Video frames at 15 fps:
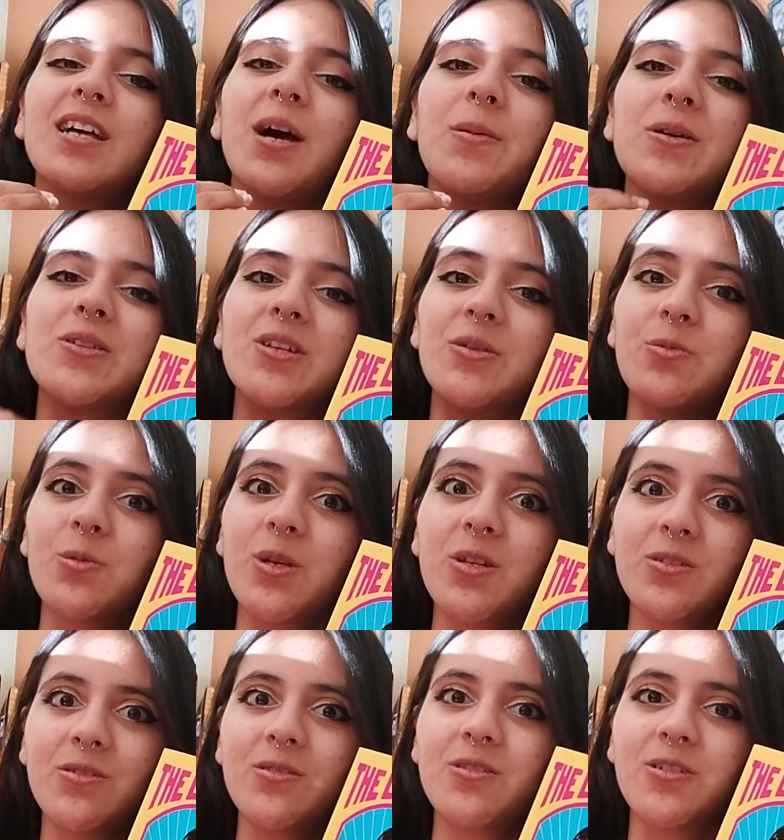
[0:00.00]
about a
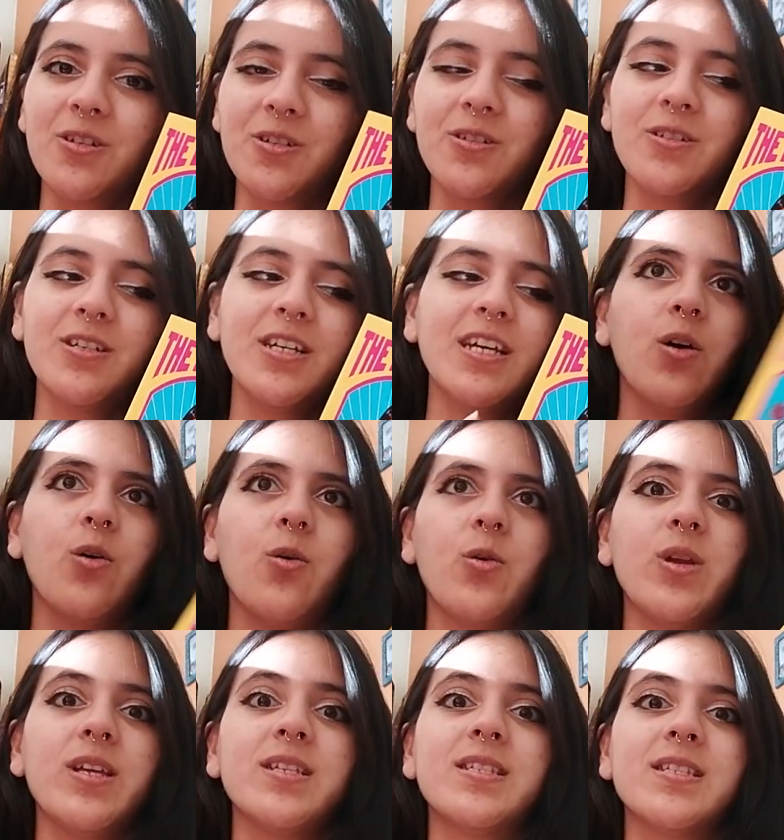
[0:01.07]
real girl who
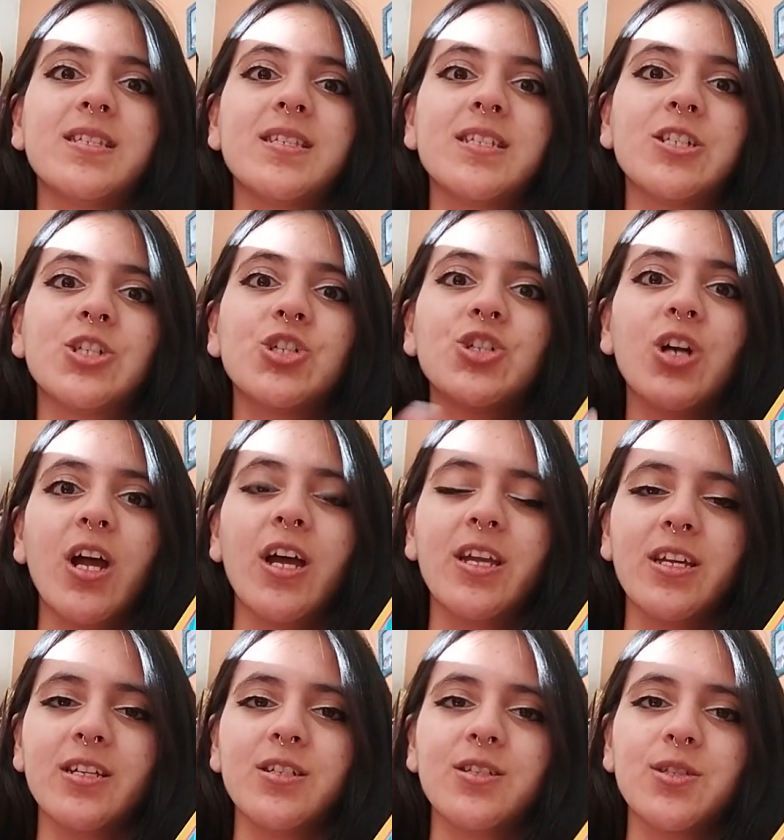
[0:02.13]
is
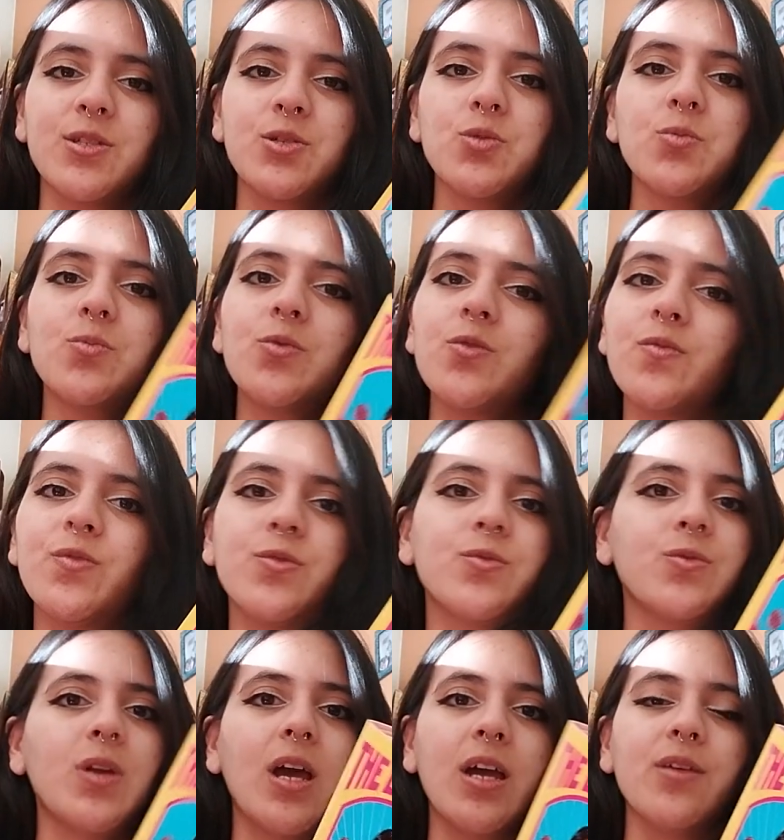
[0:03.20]
trying to move
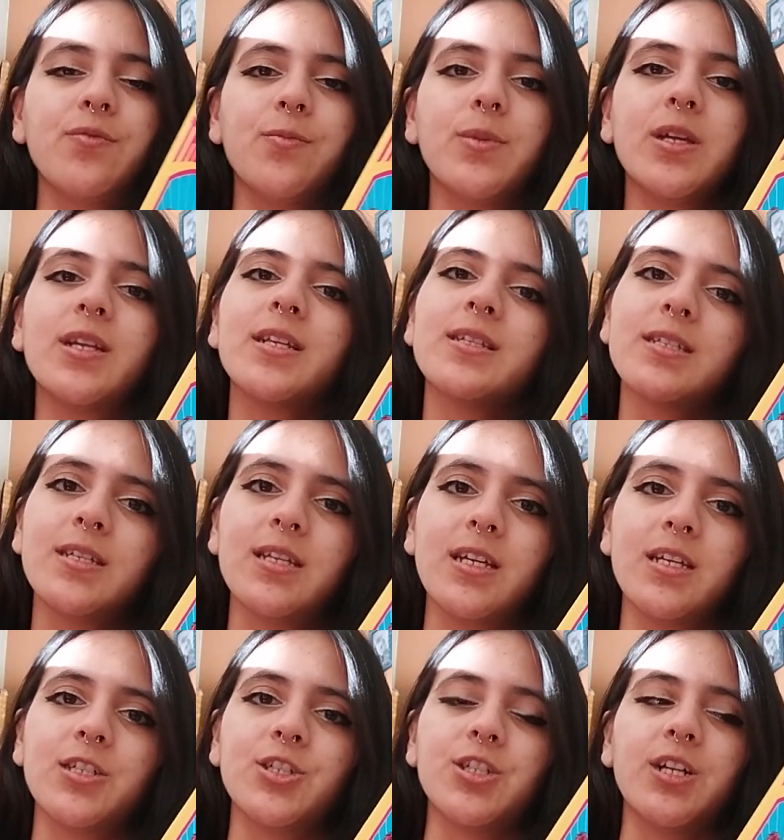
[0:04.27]
through life, being a
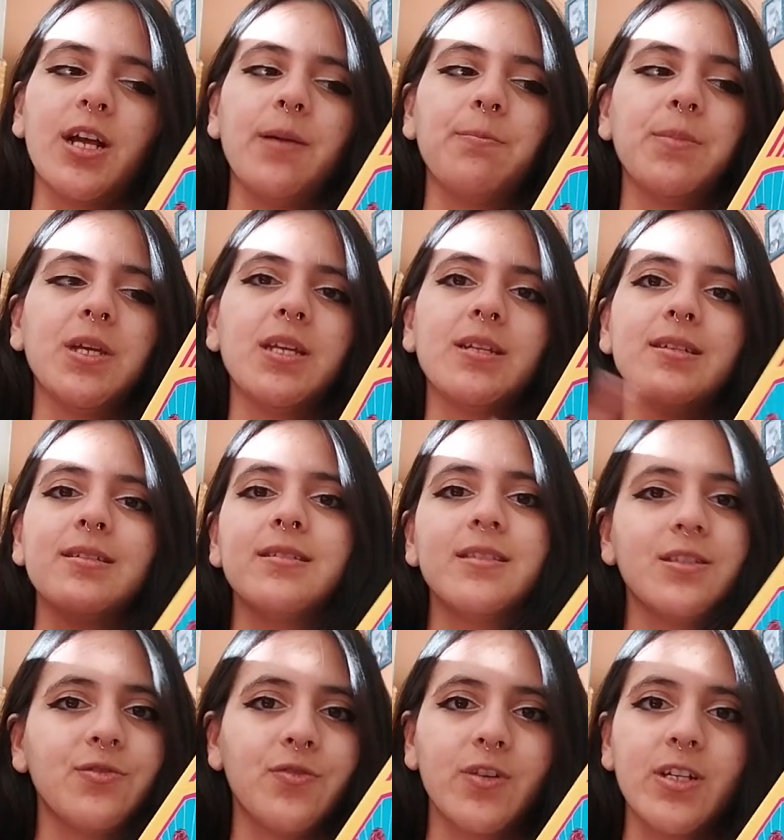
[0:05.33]
teenager and being
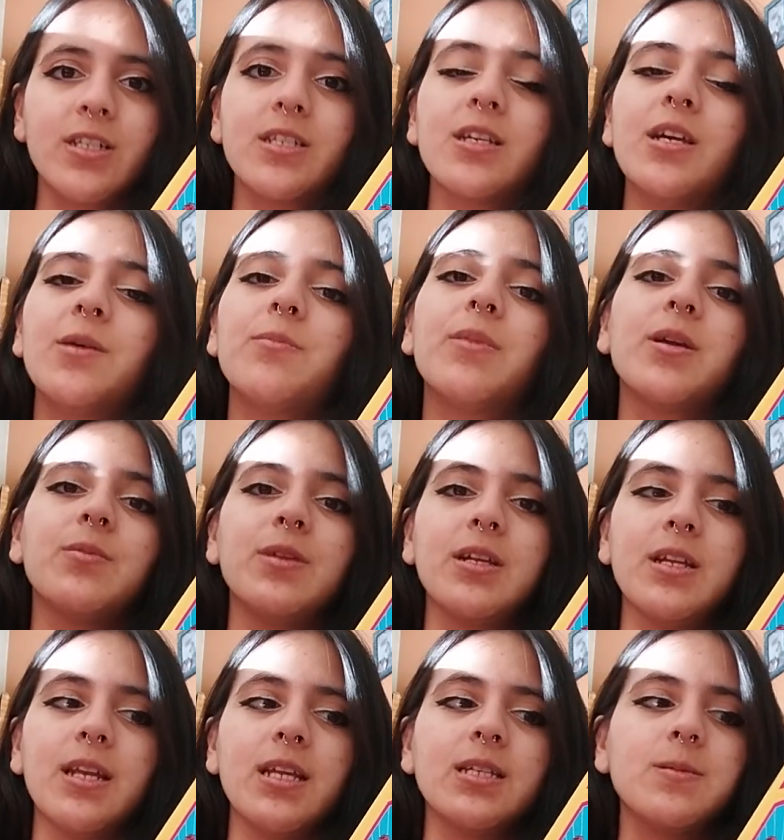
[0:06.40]
different by
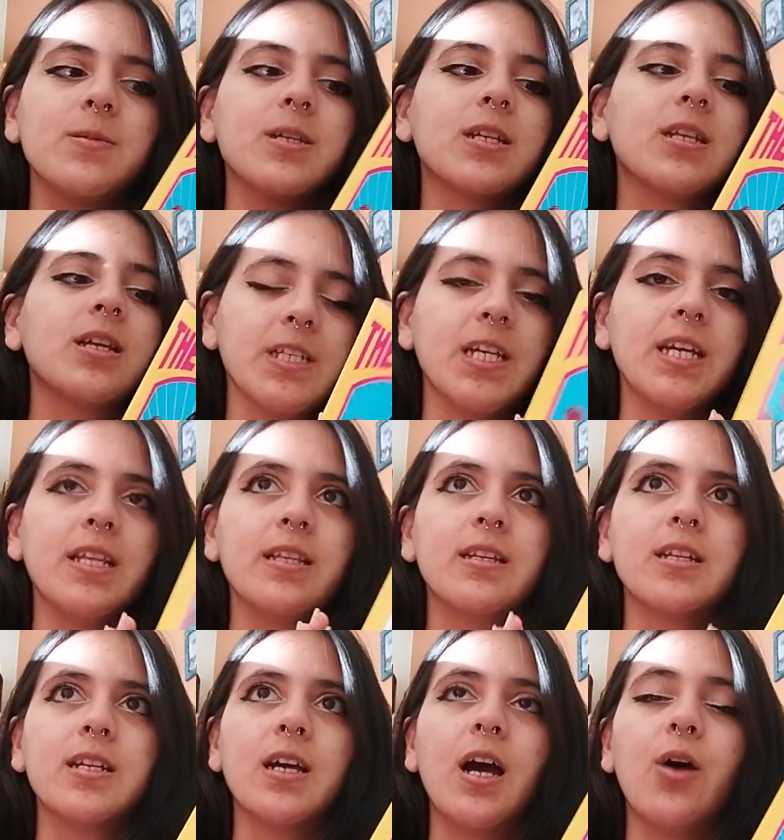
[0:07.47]
being lesbian.
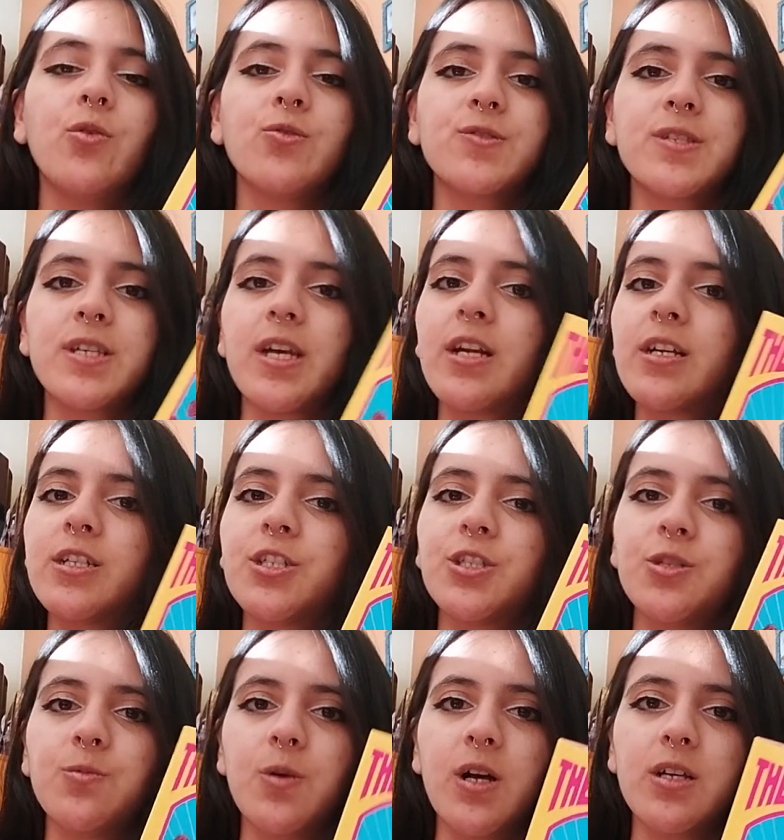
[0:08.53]
And how scared
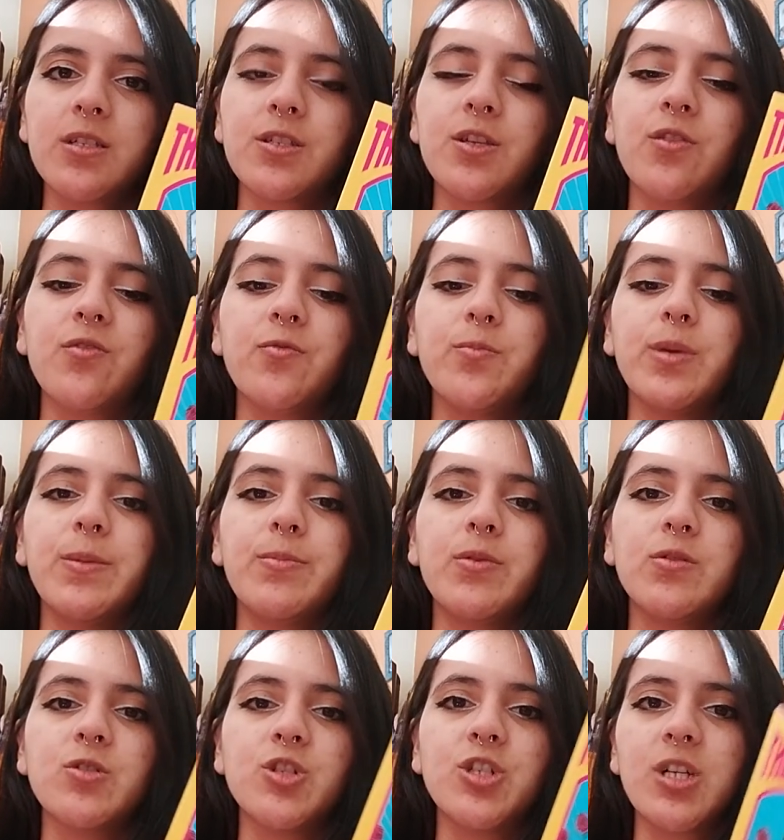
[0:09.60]
she was of
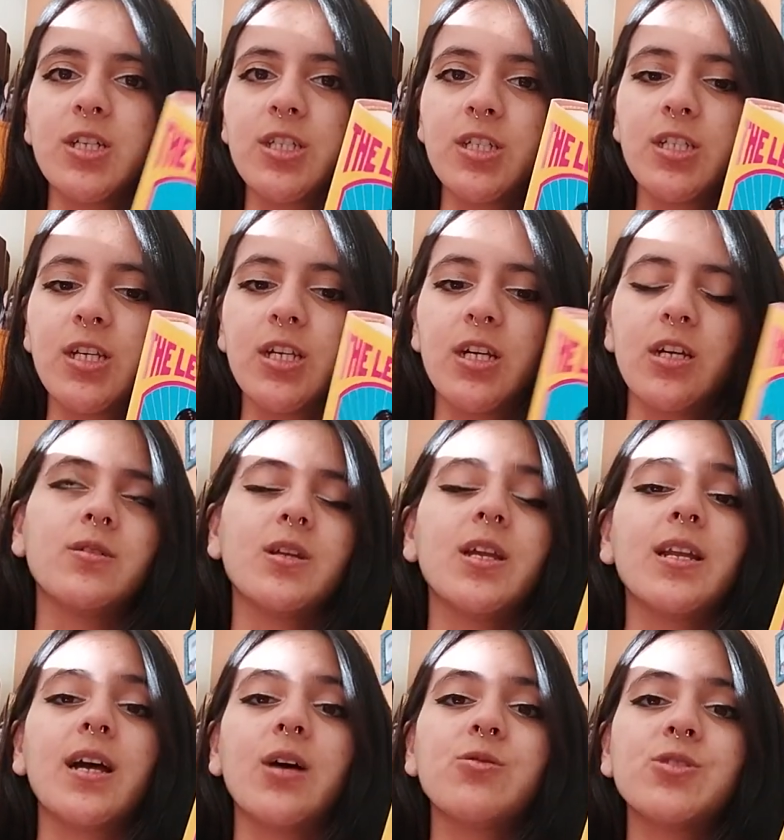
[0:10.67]
people judging her
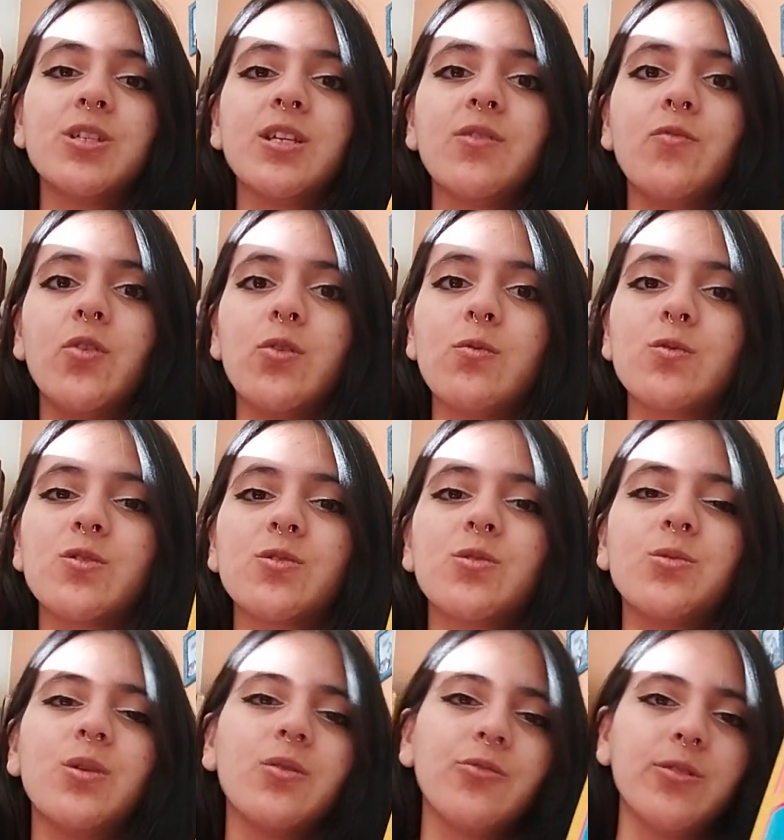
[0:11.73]
and how she evolves
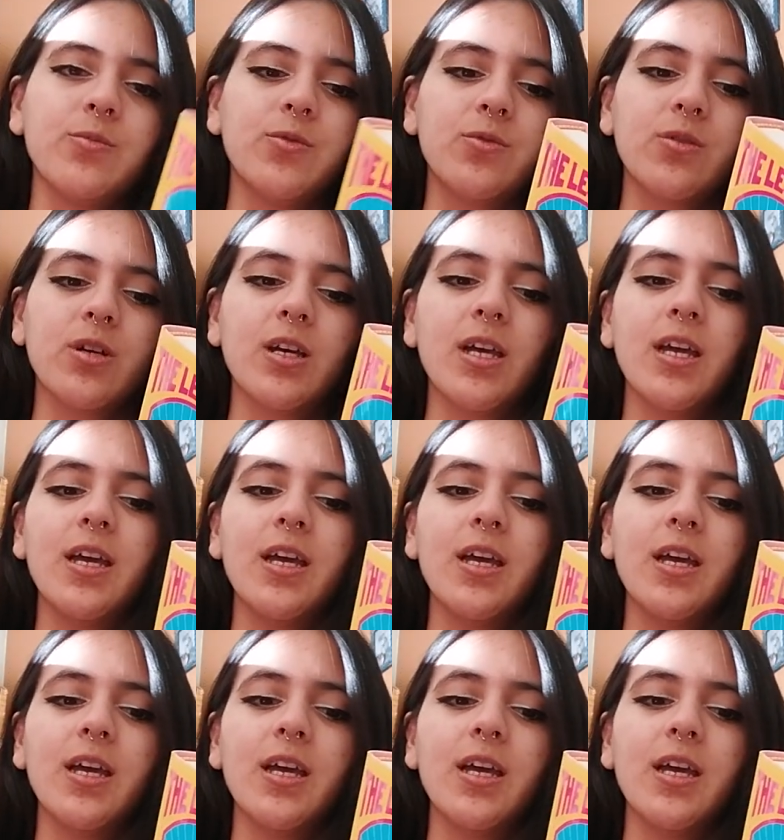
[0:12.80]
throughout the book,